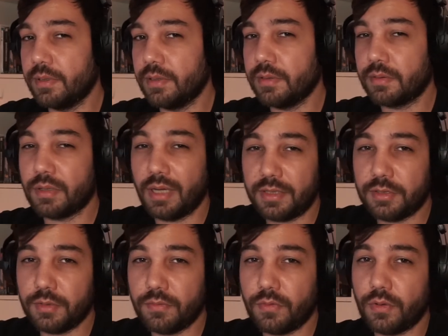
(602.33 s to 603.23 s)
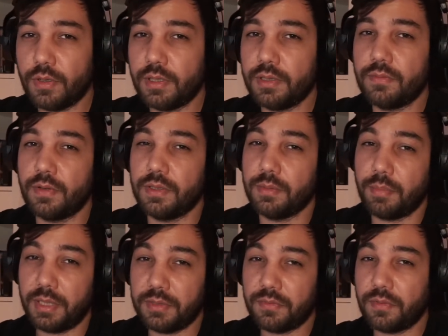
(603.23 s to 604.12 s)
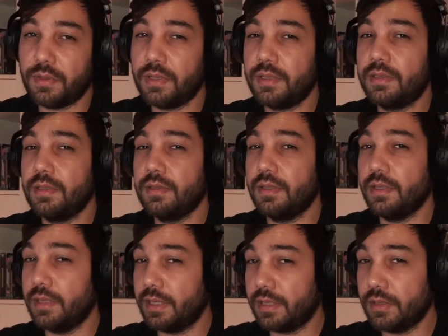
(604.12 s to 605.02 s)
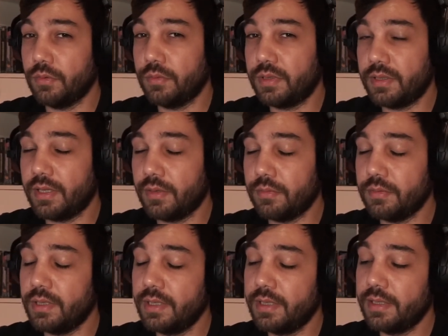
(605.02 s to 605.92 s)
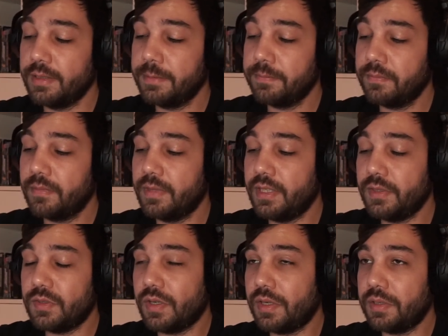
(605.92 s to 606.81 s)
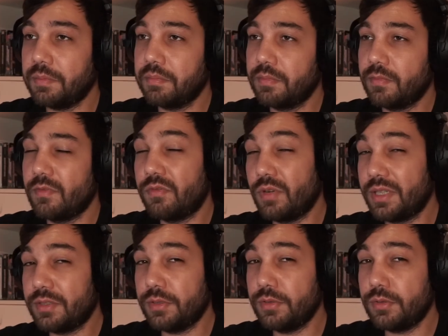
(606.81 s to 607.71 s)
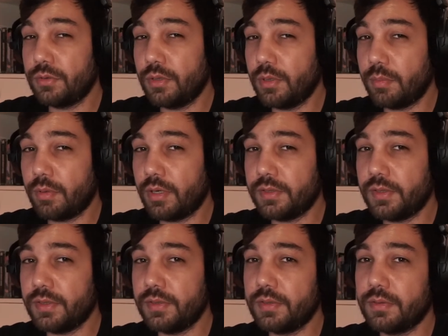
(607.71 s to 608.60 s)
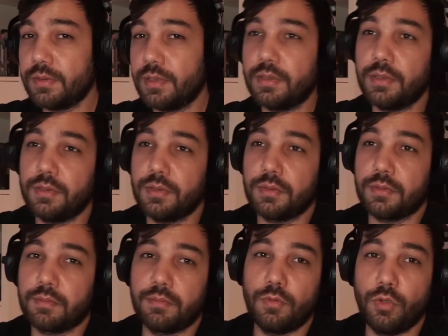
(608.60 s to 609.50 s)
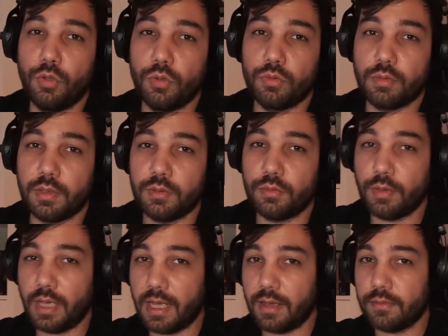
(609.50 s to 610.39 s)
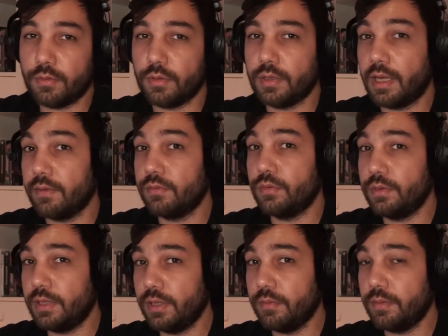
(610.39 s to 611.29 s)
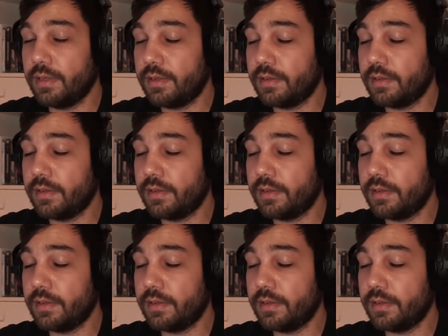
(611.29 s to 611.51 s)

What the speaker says: collection for it, find a page for it, and then I can note it down. These are frictions to the process that I just don't want to have or have to deal with.